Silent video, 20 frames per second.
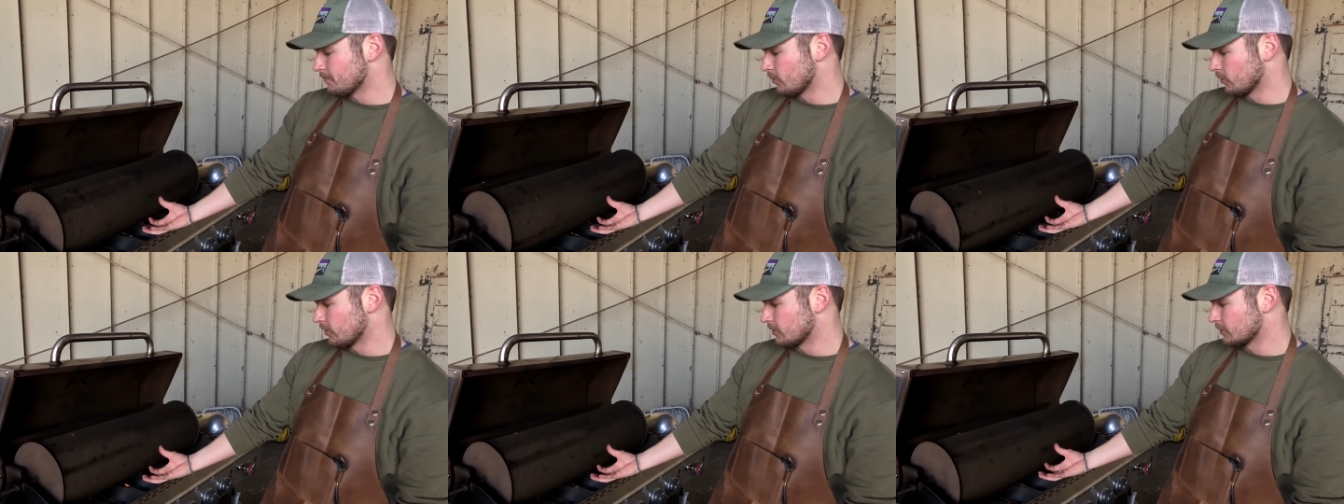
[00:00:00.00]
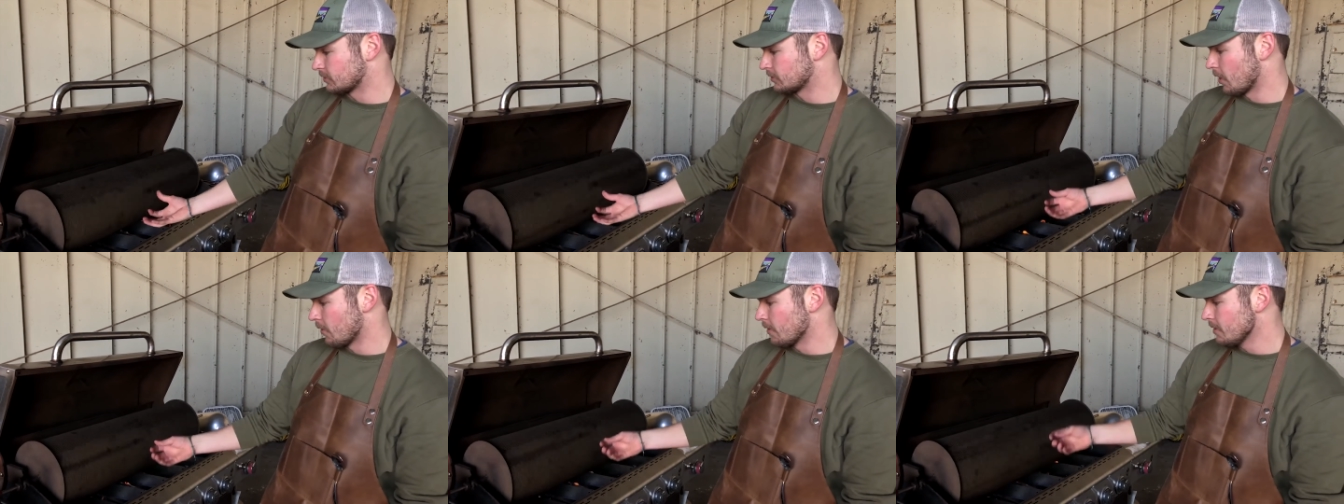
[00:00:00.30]

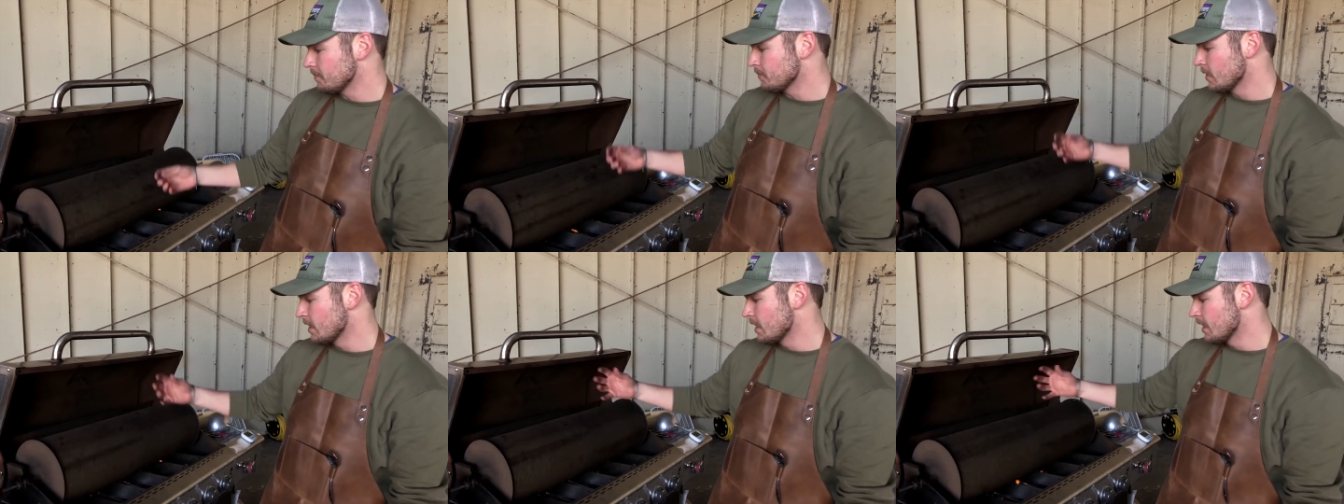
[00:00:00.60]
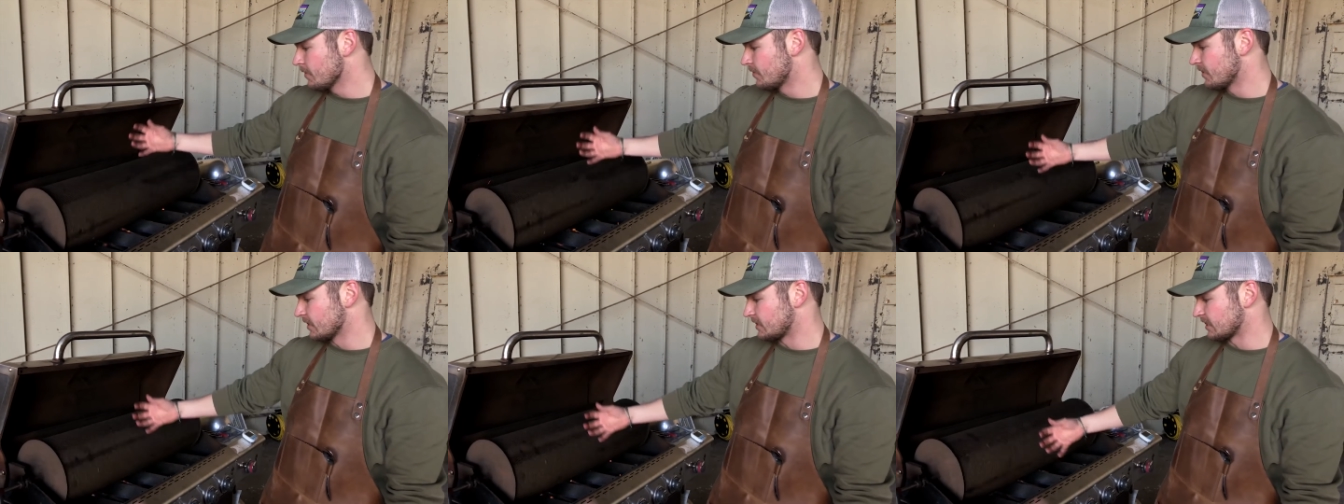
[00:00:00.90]
burners going.
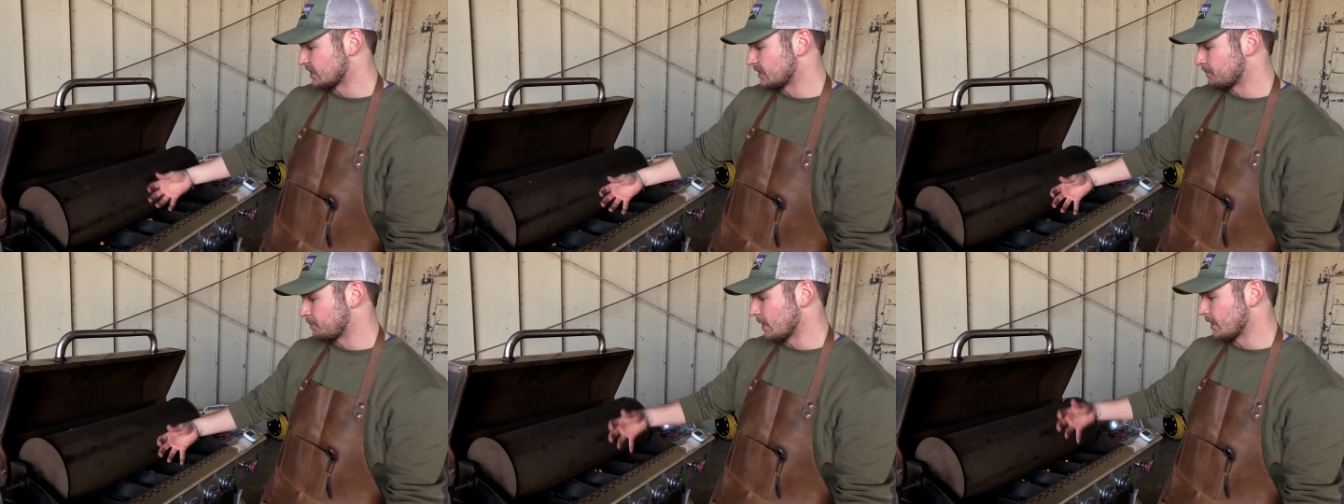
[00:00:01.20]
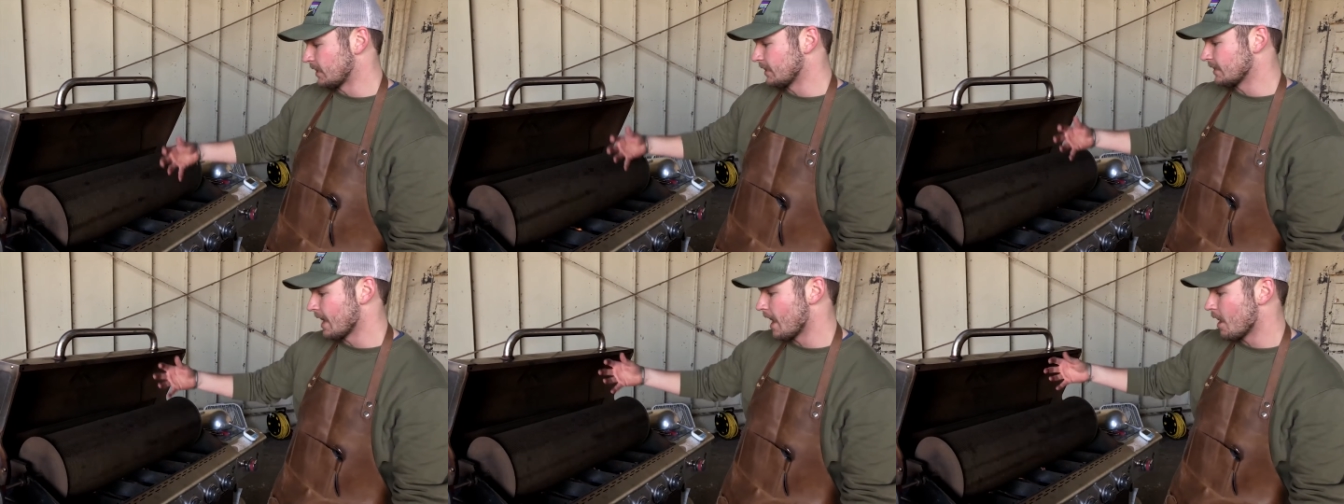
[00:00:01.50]
This is
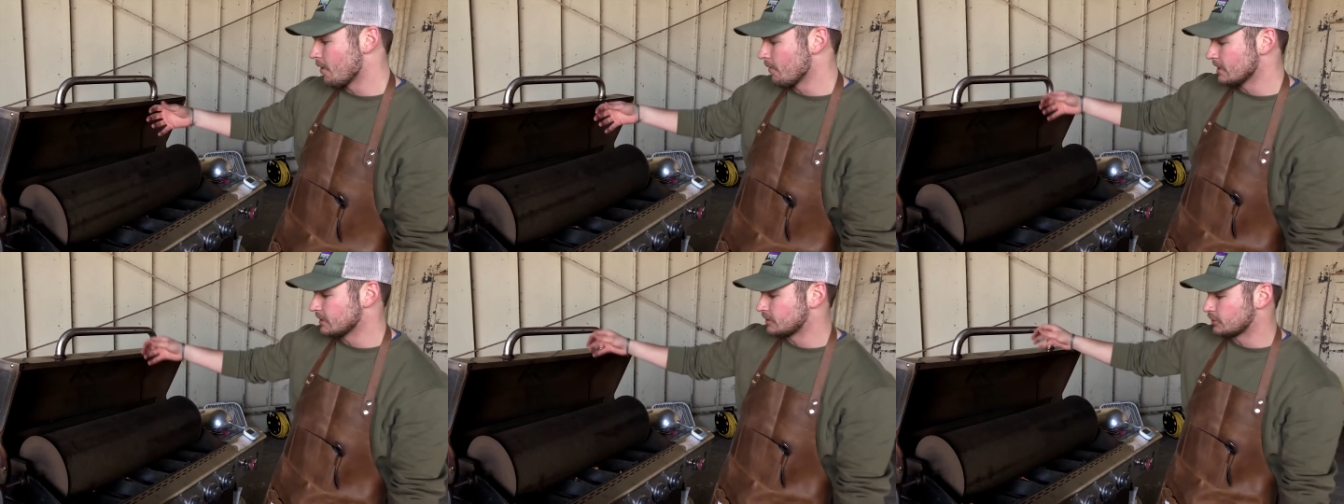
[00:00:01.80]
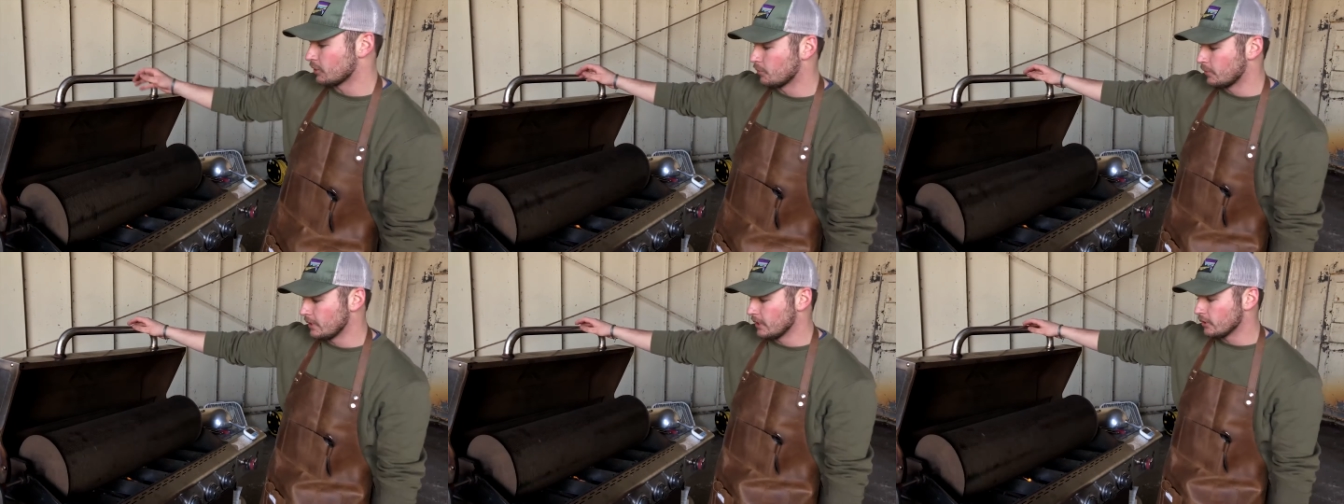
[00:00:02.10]
spinning now, and
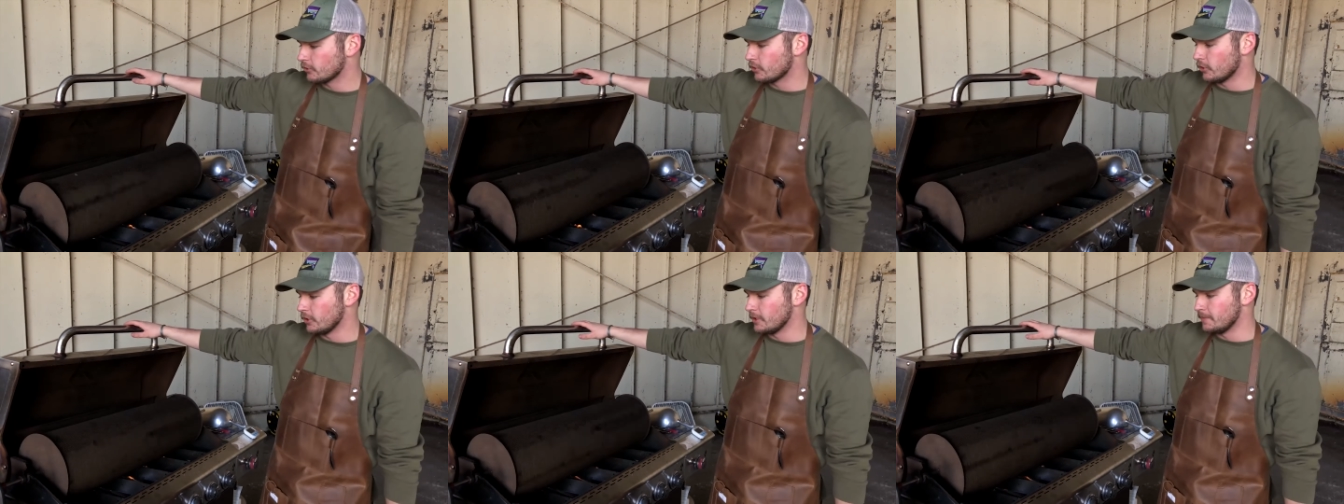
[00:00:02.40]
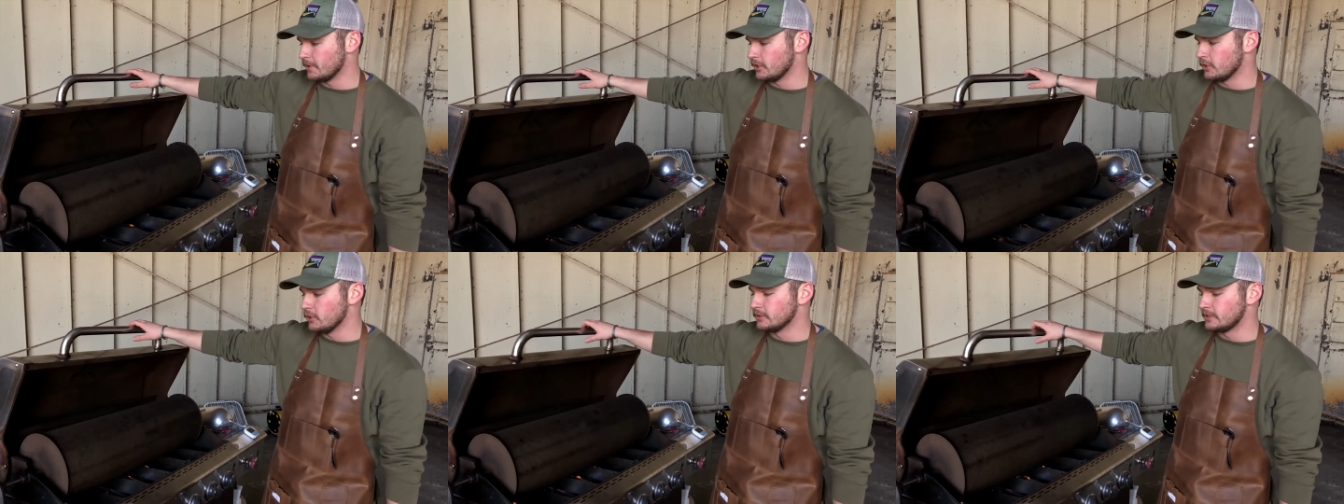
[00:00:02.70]
so we are going
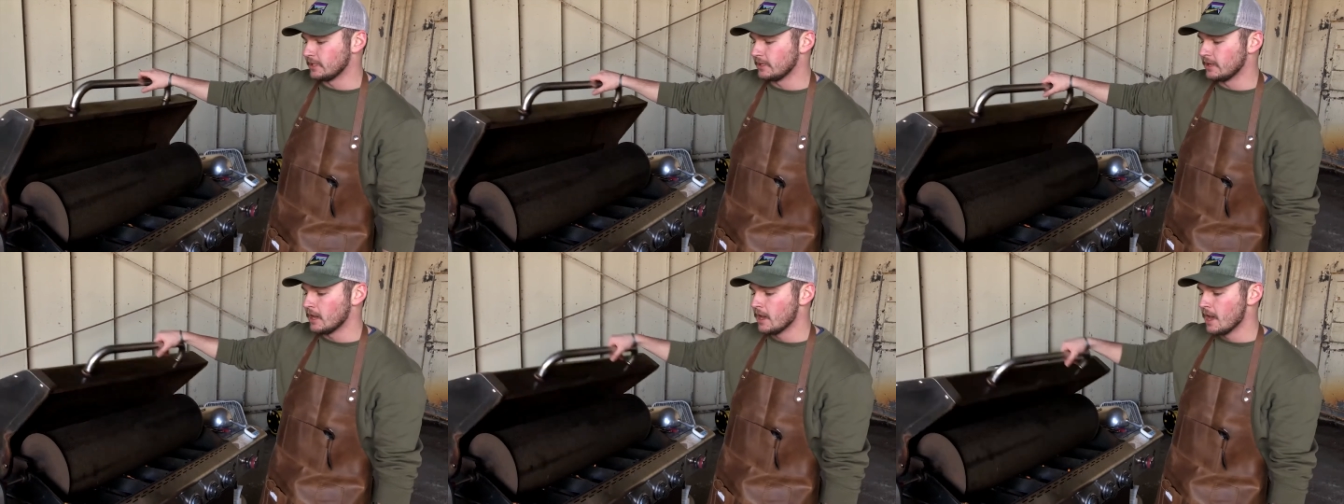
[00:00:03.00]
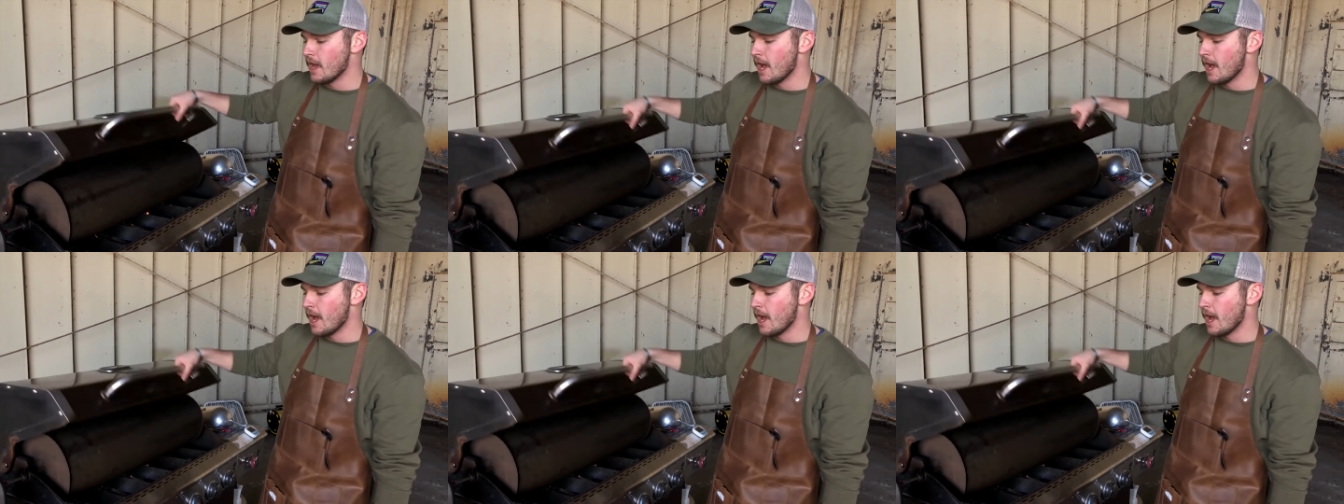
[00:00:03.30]
to be using